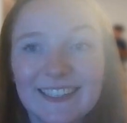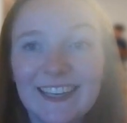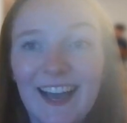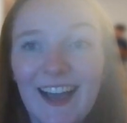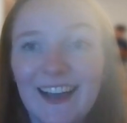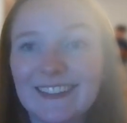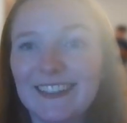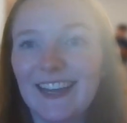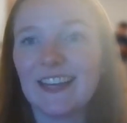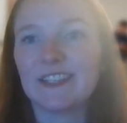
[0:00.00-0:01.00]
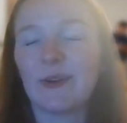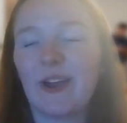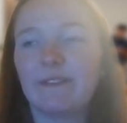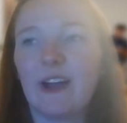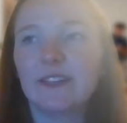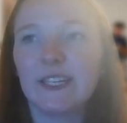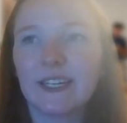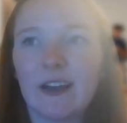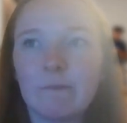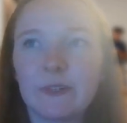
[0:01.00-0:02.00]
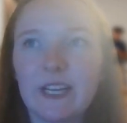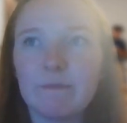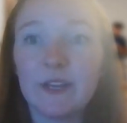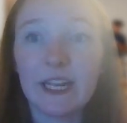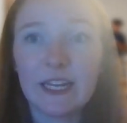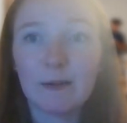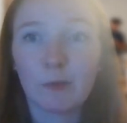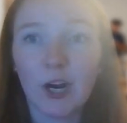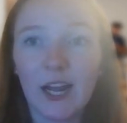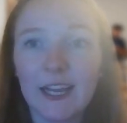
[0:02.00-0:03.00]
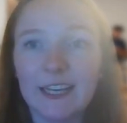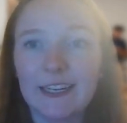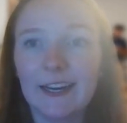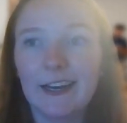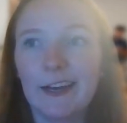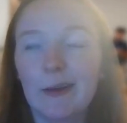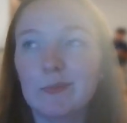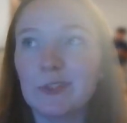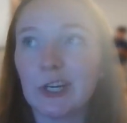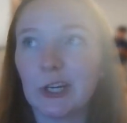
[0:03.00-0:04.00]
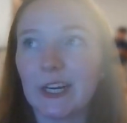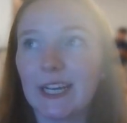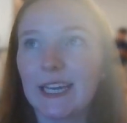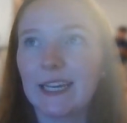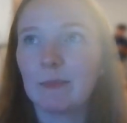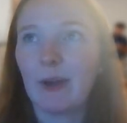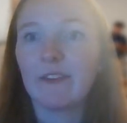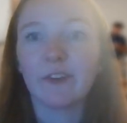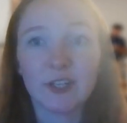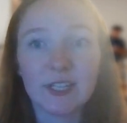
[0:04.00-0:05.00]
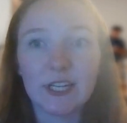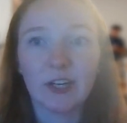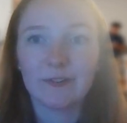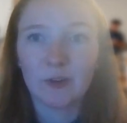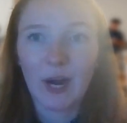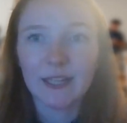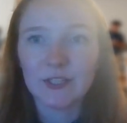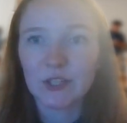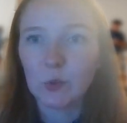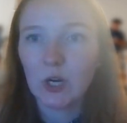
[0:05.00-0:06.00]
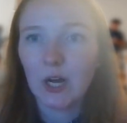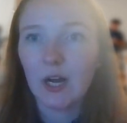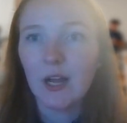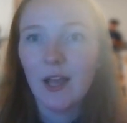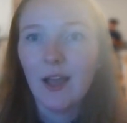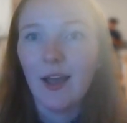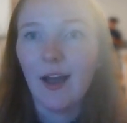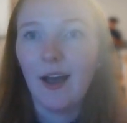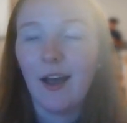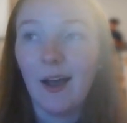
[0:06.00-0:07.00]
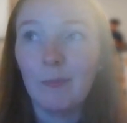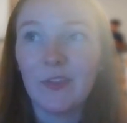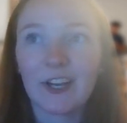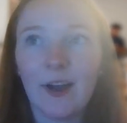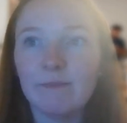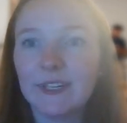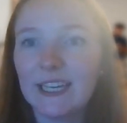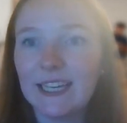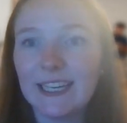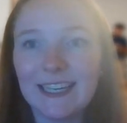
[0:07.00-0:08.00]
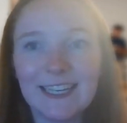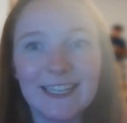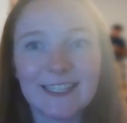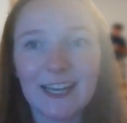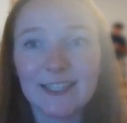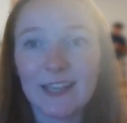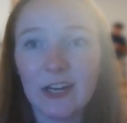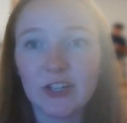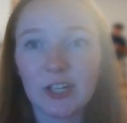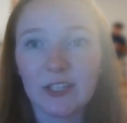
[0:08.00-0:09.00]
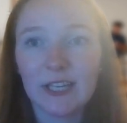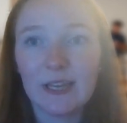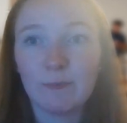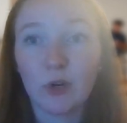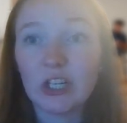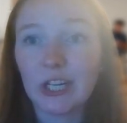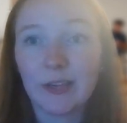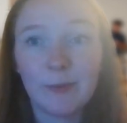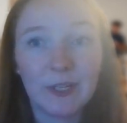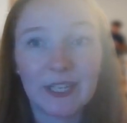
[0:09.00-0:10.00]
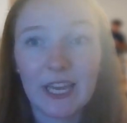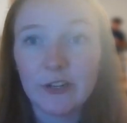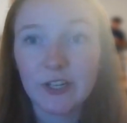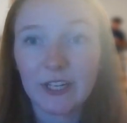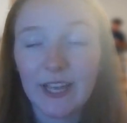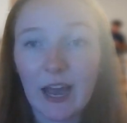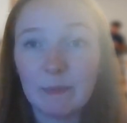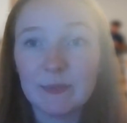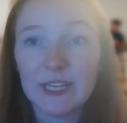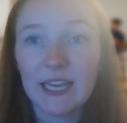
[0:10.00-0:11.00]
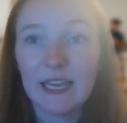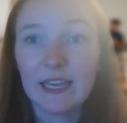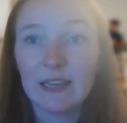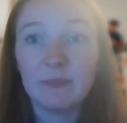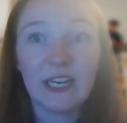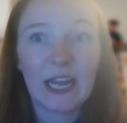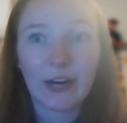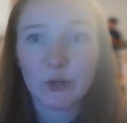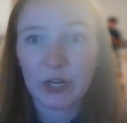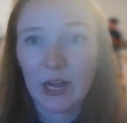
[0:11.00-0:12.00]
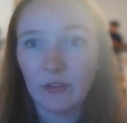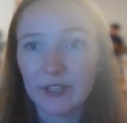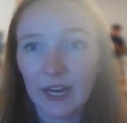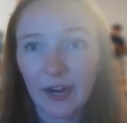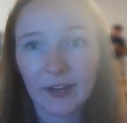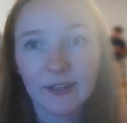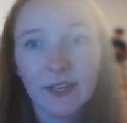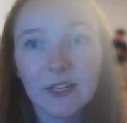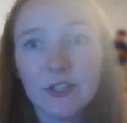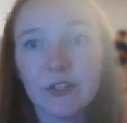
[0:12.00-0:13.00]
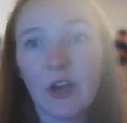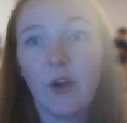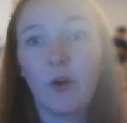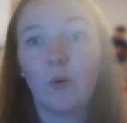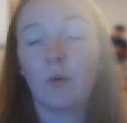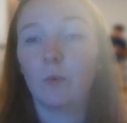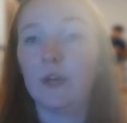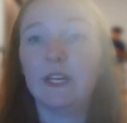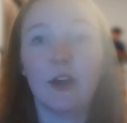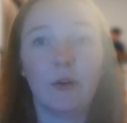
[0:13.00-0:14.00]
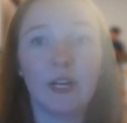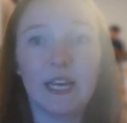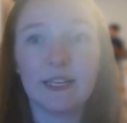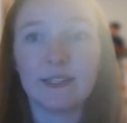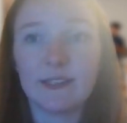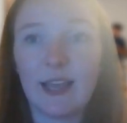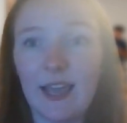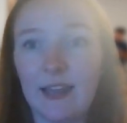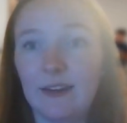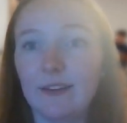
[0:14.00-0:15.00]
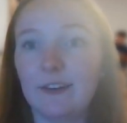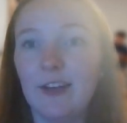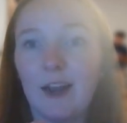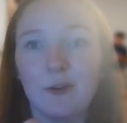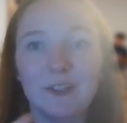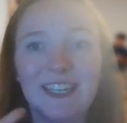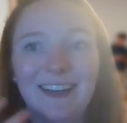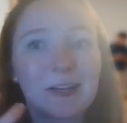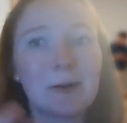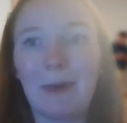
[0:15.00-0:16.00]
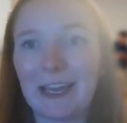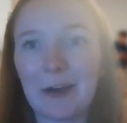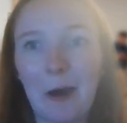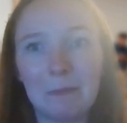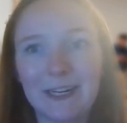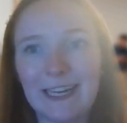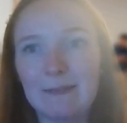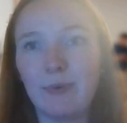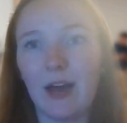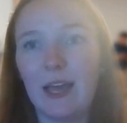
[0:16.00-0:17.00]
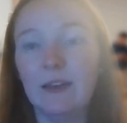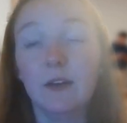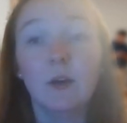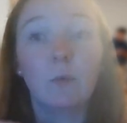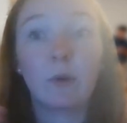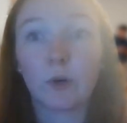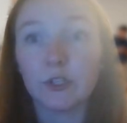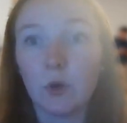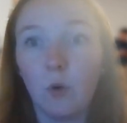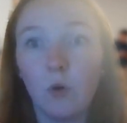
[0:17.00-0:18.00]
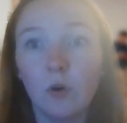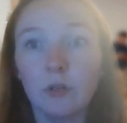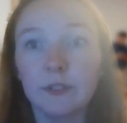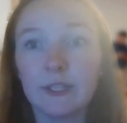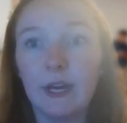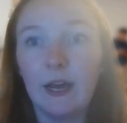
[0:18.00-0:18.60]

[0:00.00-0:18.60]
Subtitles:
Yeah, yeah. So I founded a company, PediaBright, during my first year of grad school. The company is essentially bridging communication gaps in pediatric healthcare. So we noticed, and not only like my company, but we were told